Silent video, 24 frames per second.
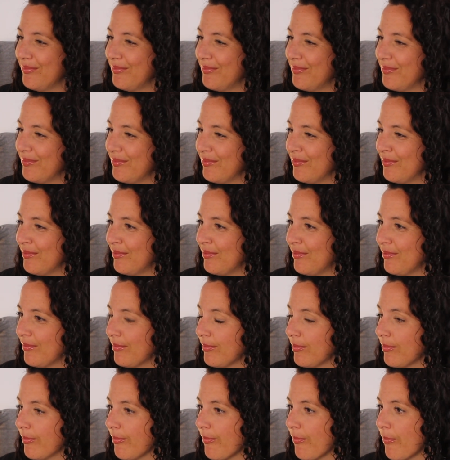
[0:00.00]

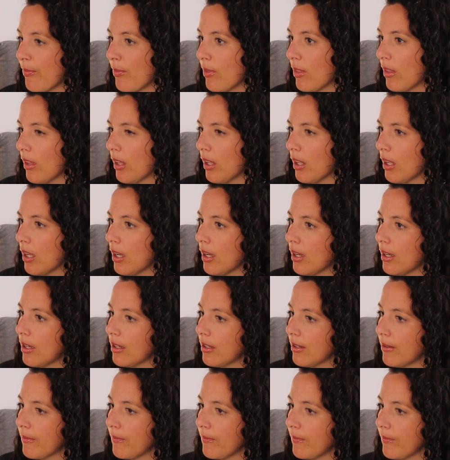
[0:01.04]

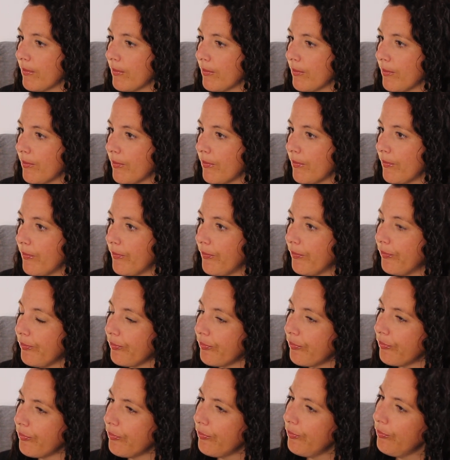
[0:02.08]

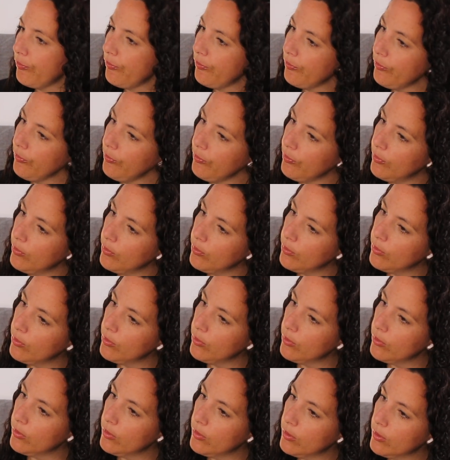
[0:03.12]

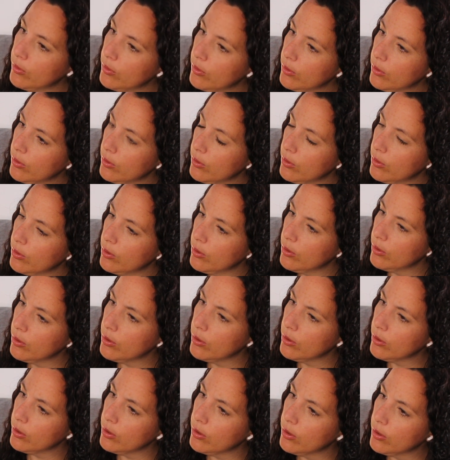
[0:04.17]

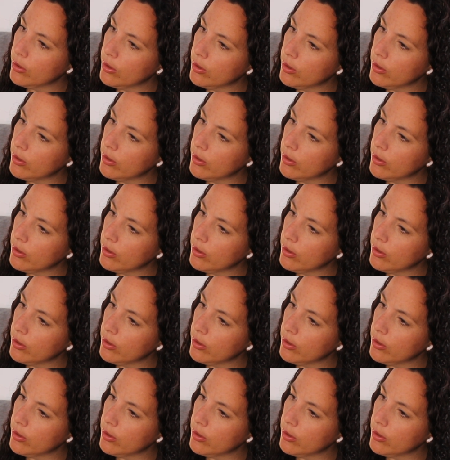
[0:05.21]
No one is speaking in this clip.